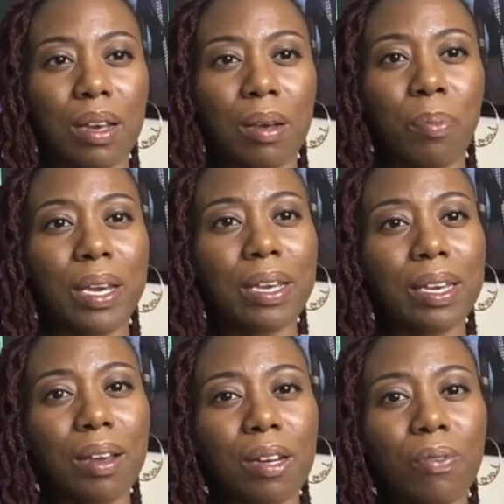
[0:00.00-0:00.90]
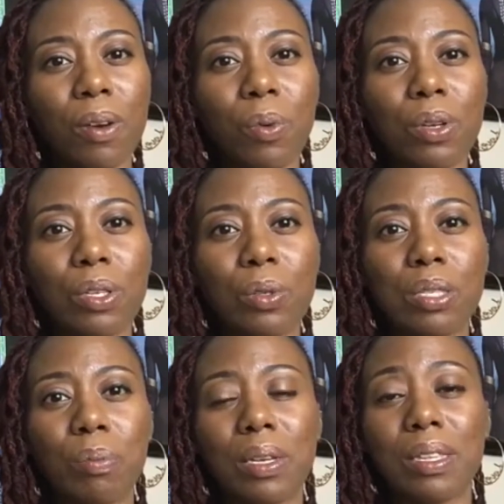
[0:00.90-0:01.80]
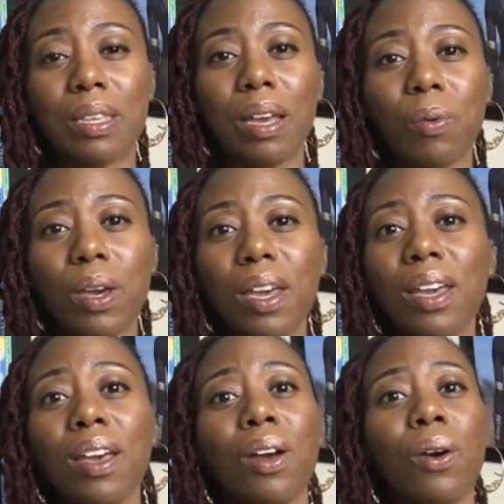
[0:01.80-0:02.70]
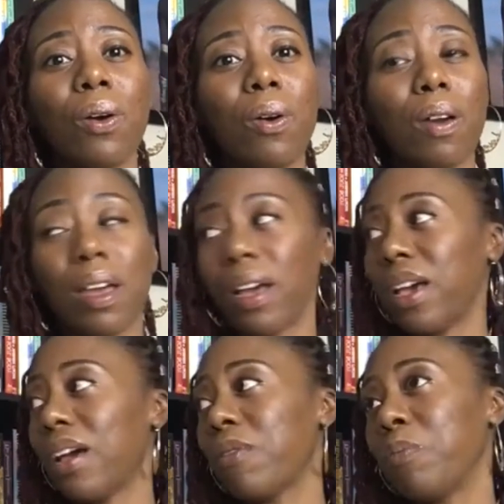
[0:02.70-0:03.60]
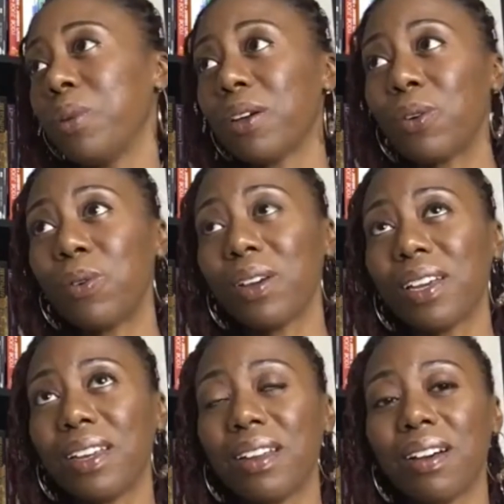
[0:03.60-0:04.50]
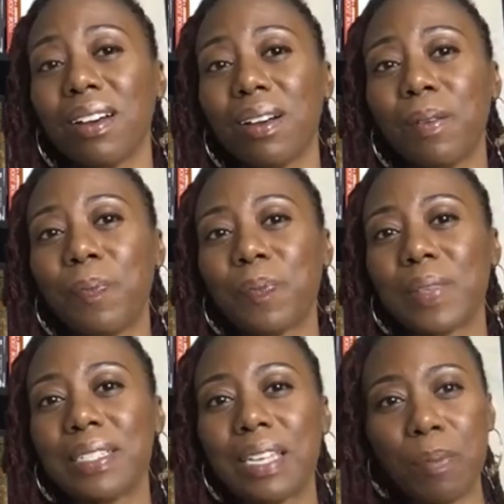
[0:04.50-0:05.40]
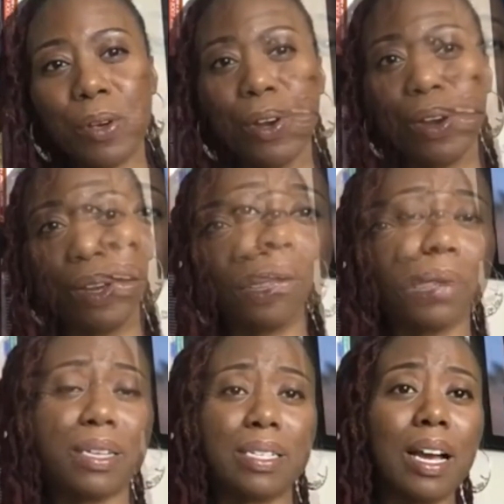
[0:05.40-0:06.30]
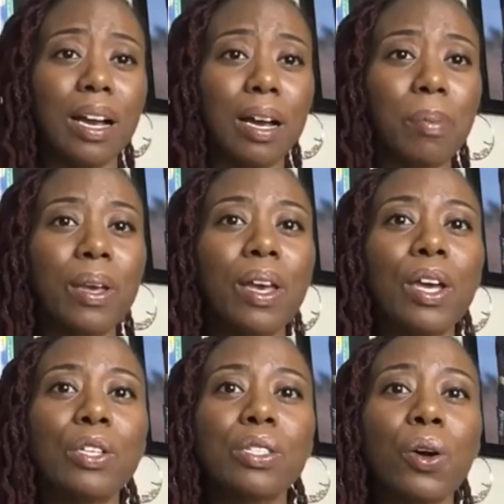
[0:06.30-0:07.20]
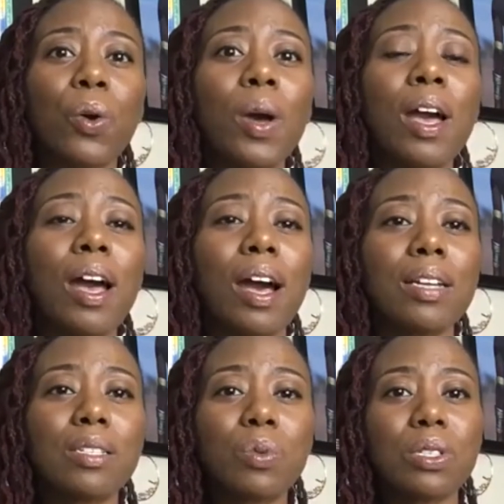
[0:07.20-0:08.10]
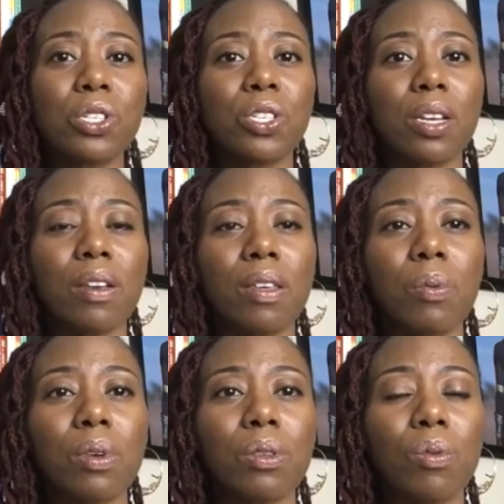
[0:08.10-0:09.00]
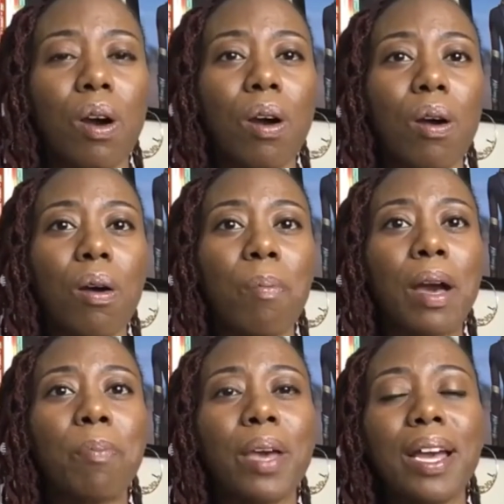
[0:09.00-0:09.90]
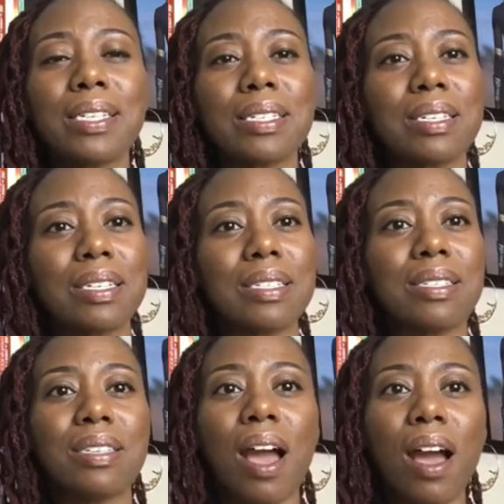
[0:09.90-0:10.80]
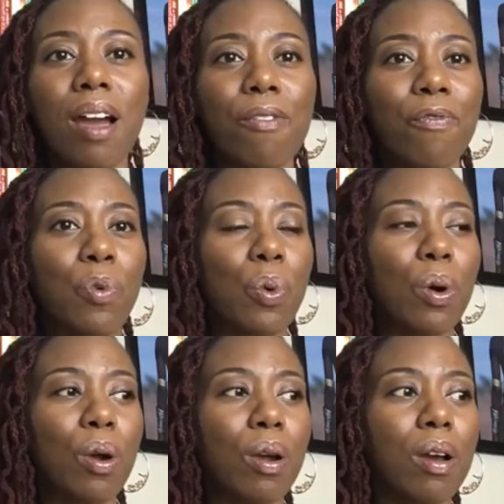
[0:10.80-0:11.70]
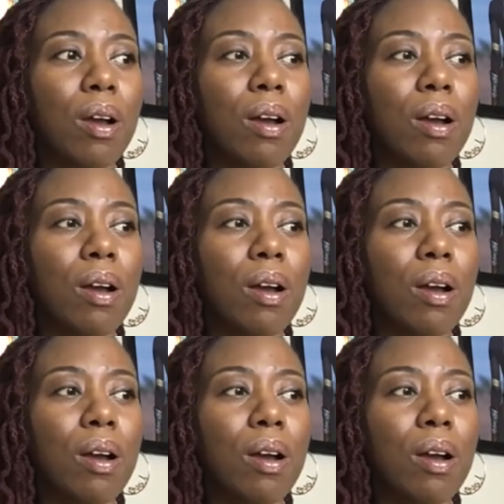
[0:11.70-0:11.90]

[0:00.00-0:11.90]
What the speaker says: bank account if I want to use the money that way. I have a Bitcoin debit card that's my job. So I just want to share that with you all. My passion is not for